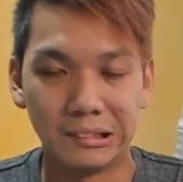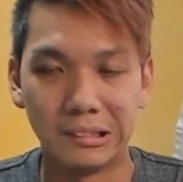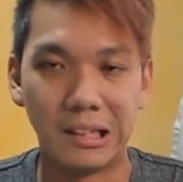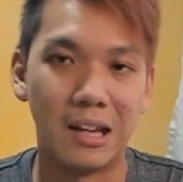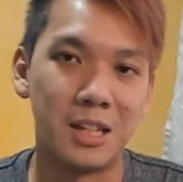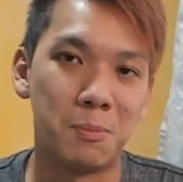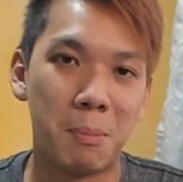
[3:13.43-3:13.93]

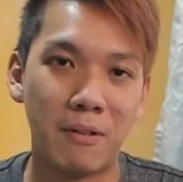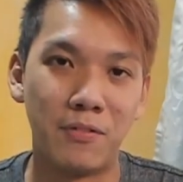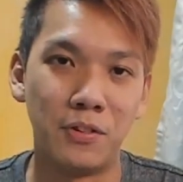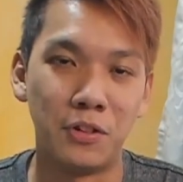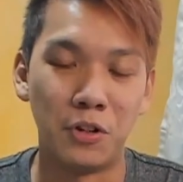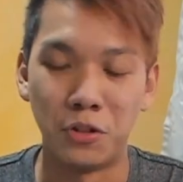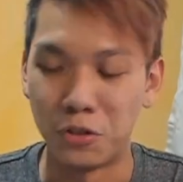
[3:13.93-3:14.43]
Yeah, it's bad for
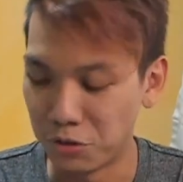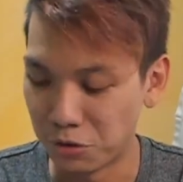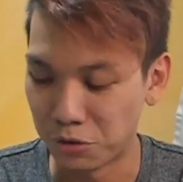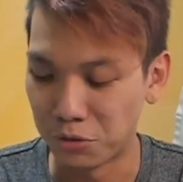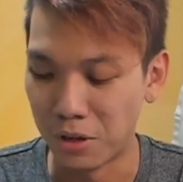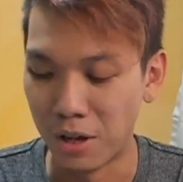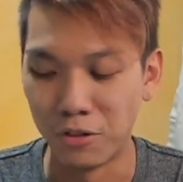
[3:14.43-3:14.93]
the audio,
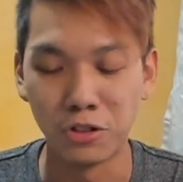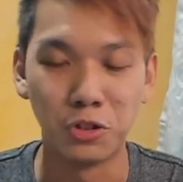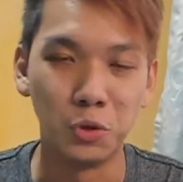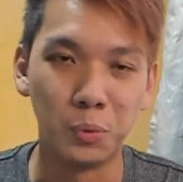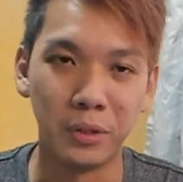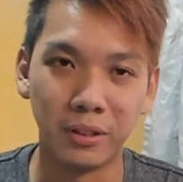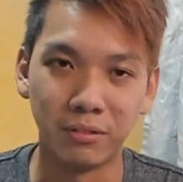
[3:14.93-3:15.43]
so I'll just
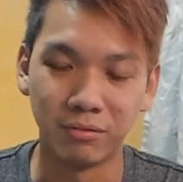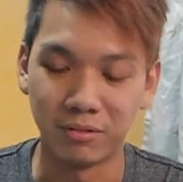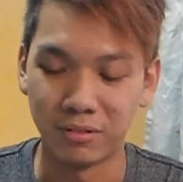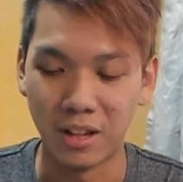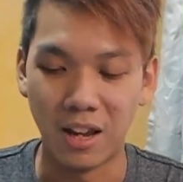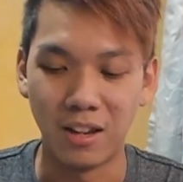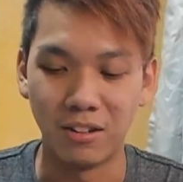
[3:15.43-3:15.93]
do it
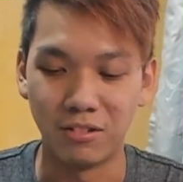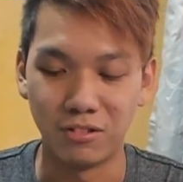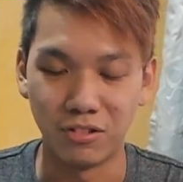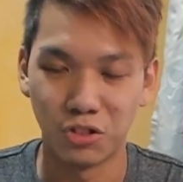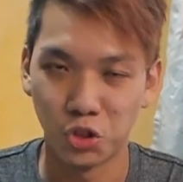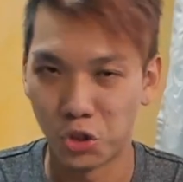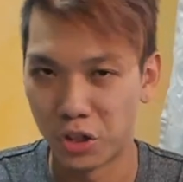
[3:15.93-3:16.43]
and
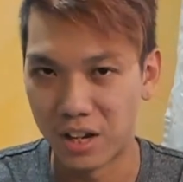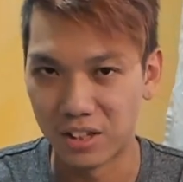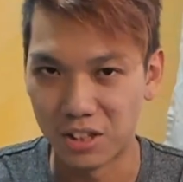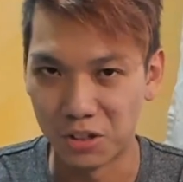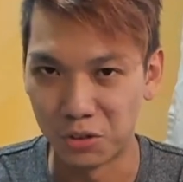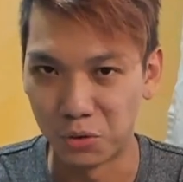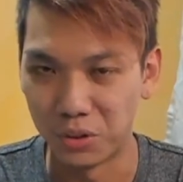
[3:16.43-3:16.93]
show you guys
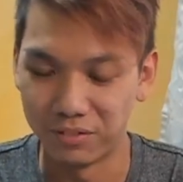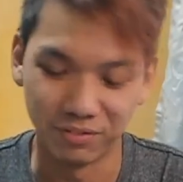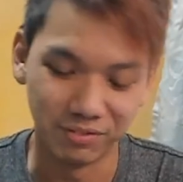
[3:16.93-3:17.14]
how to do it.